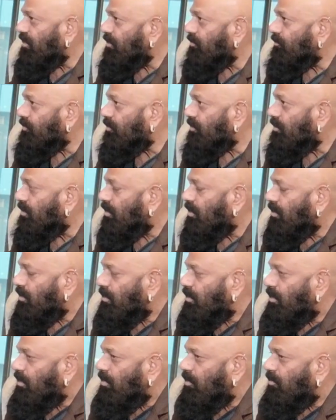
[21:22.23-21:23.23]
wonderful.
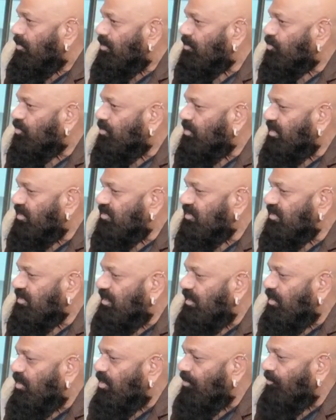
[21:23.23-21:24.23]
But Kumar,
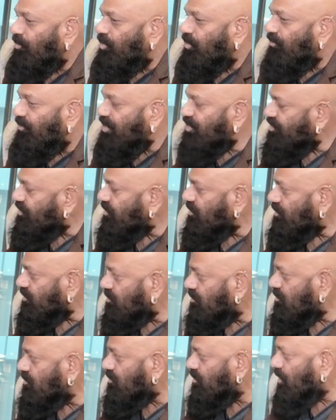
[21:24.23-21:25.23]
see, there are a lot of
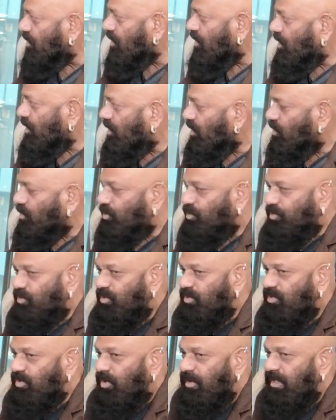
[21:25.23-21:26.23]
professionals who
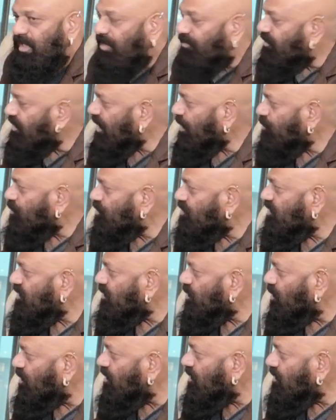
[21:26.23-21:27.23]
would not have time to
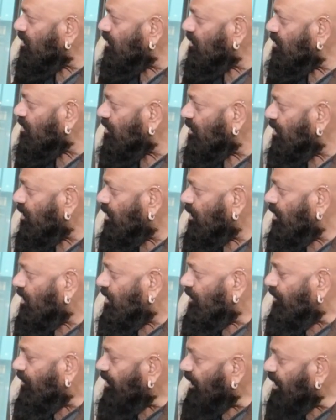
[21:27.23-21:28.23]
sit on it
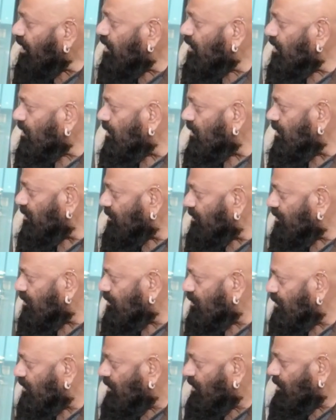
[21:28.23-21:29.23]
regularly.
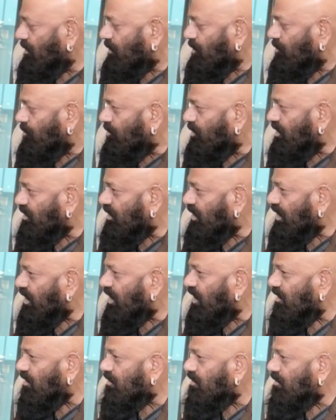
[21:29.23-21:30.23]
But
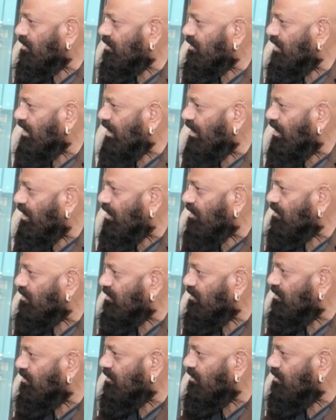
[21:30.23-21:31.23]
they can't
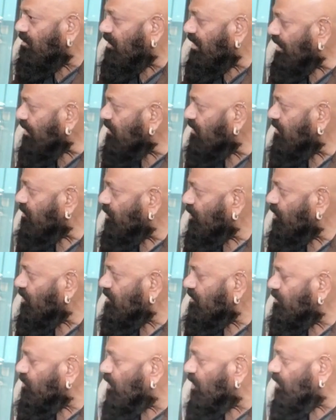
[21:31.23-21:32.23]
neglect LinkedIn
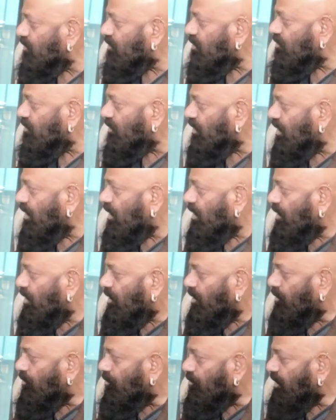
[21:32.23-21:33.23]
because it's one of the
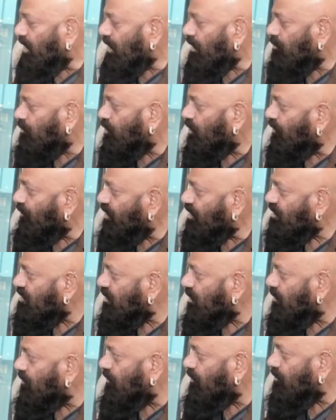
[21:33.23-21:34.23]
main
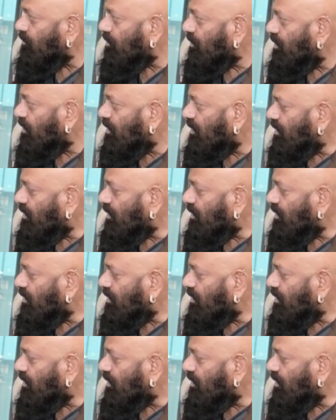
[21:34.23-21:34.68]
professional